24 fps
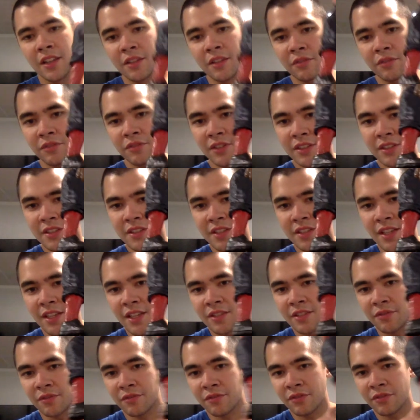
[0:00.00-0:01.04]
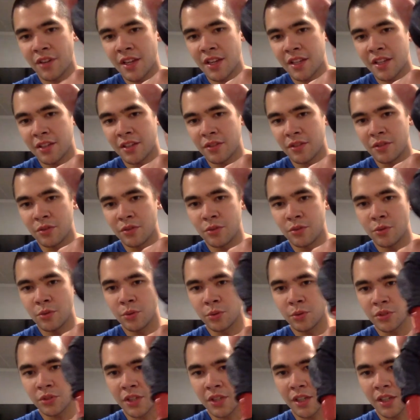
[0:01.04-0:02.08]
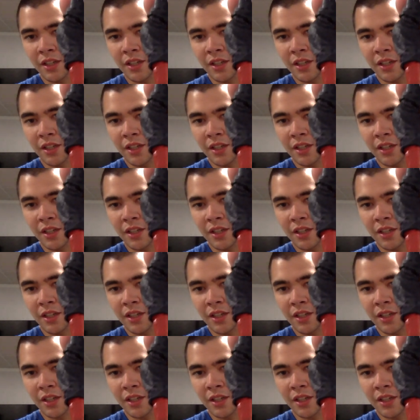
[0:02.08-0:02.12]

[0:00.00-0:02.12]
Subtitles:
The front says Frank Noodles